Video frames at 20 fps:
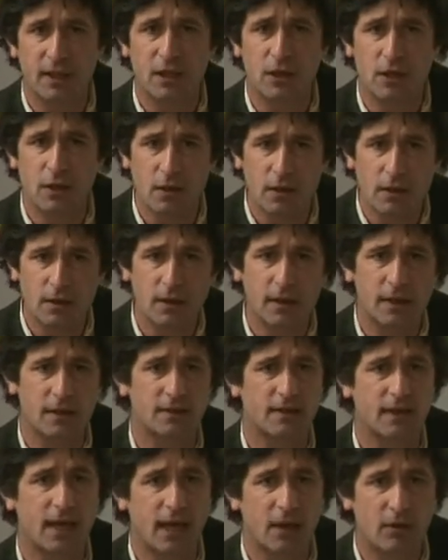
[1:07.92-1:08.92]
the
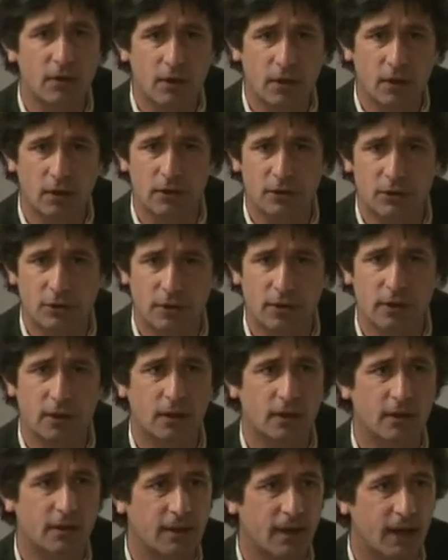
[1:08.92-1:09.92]
youngest agricultural
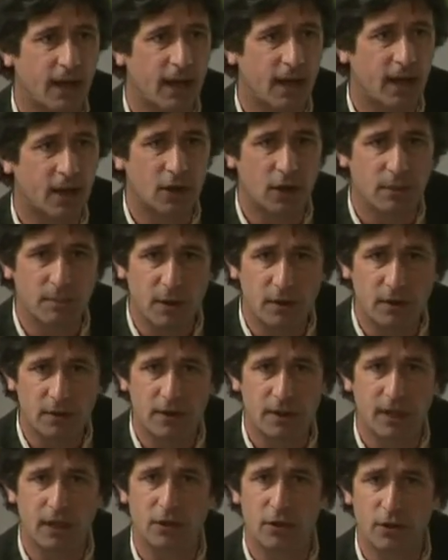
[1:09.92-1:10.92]

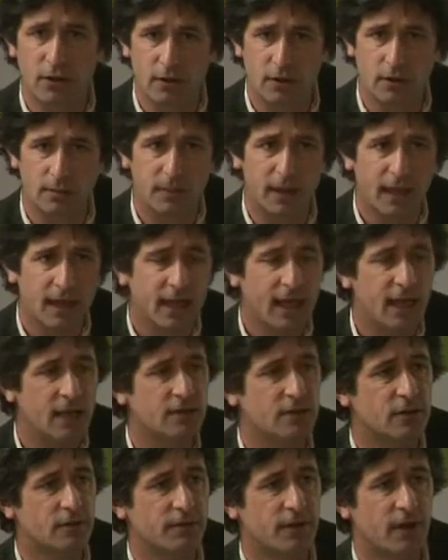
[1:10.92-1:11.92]
community in Europe,
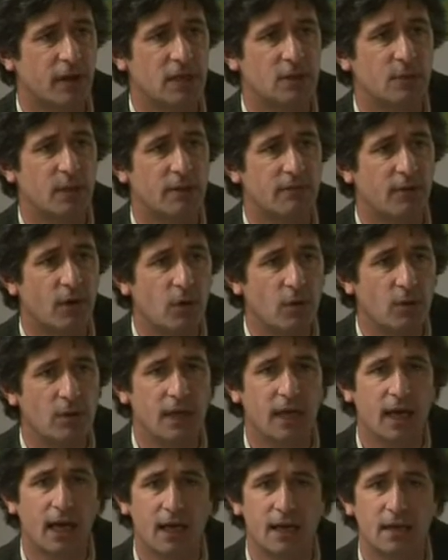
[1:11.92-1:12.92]
insofar as we have
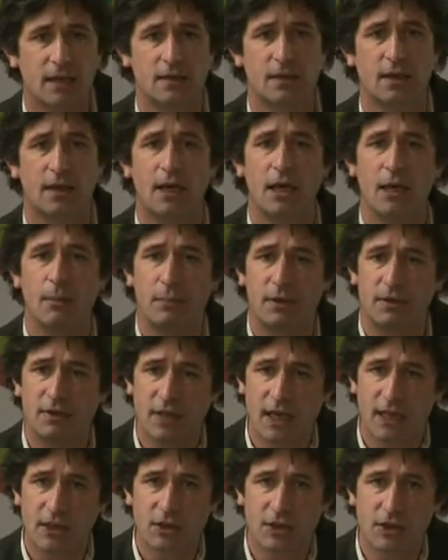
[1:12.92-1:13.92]
only had
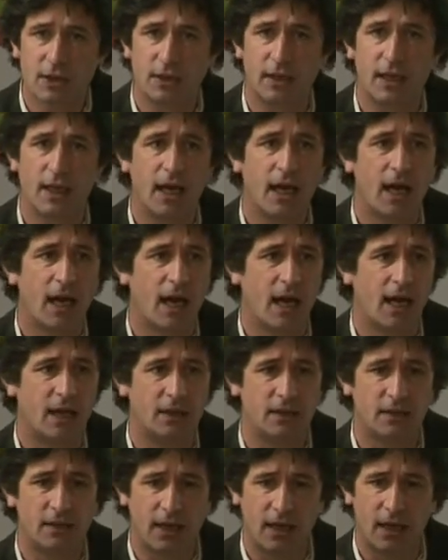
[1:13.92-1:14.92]
possession
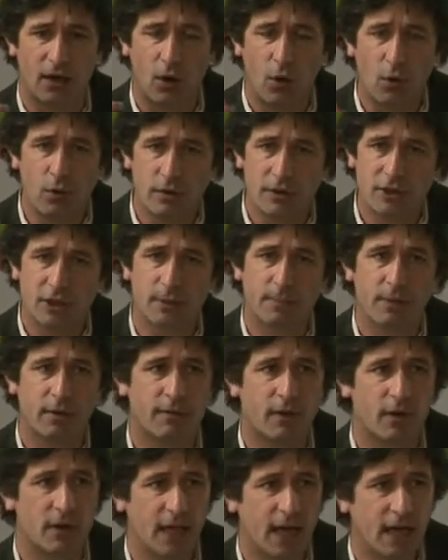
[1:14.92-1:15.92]
and ownership
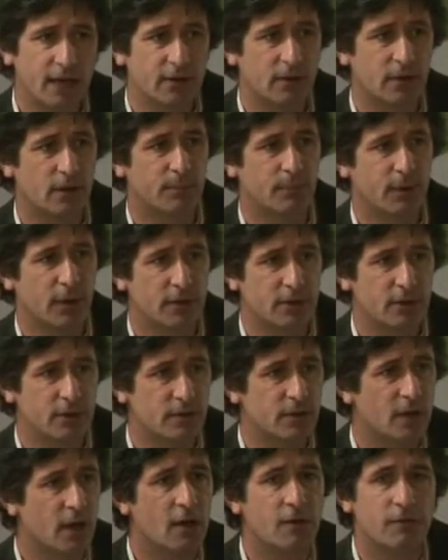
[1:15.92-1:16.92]
of our land and our
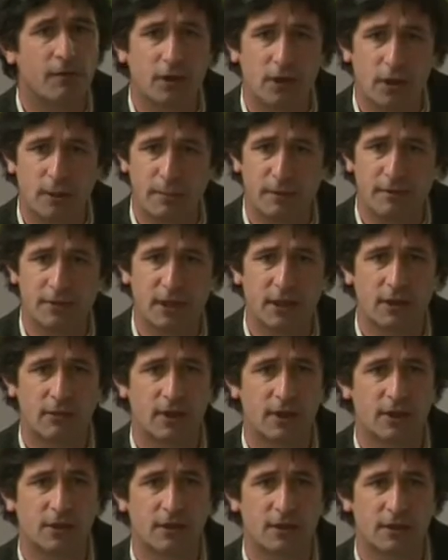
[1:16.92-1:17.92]
produce for a couple of
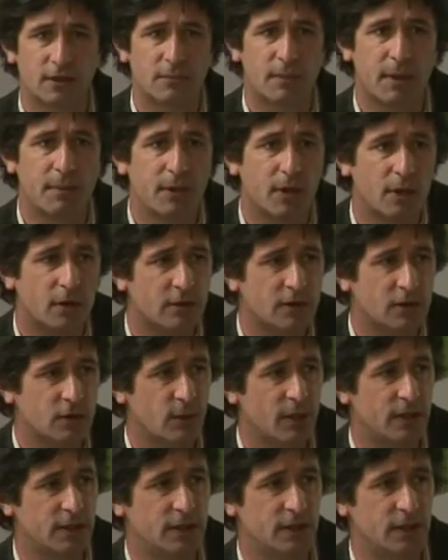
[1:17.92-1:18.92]
generations, maybe
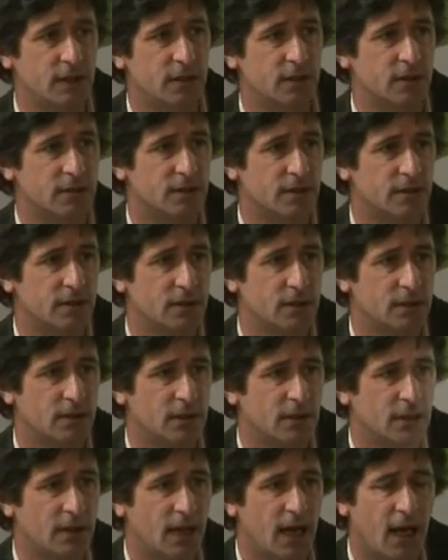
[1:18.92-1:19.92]
120 years.
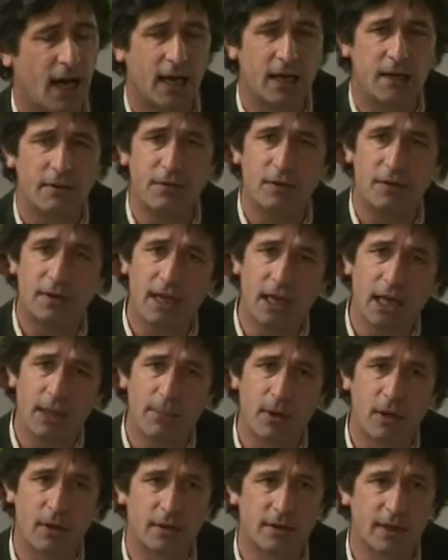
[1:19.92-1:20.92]
And if you think
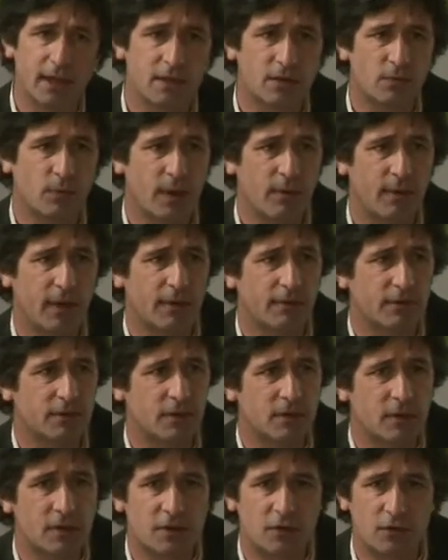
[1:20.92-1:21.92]
about it, that's why we have
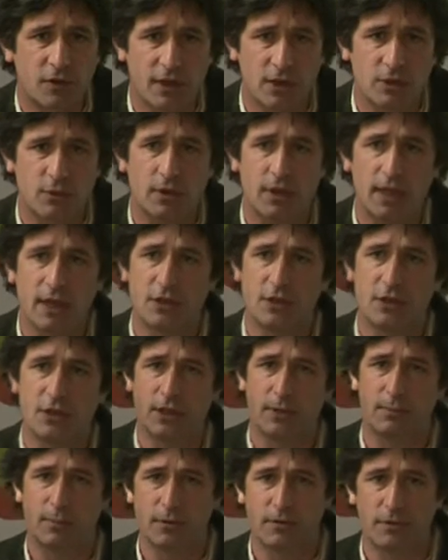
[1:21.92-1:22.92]
such a strange
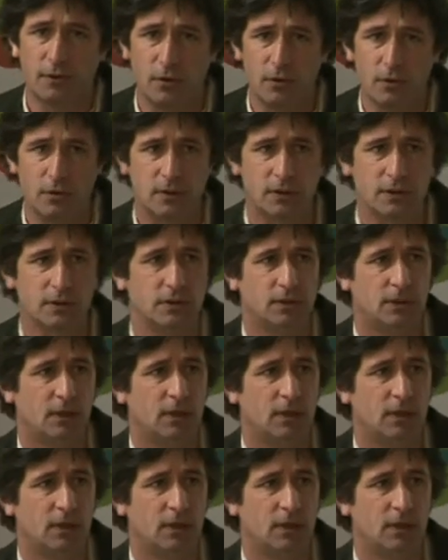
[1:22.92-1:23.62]
relationship with food.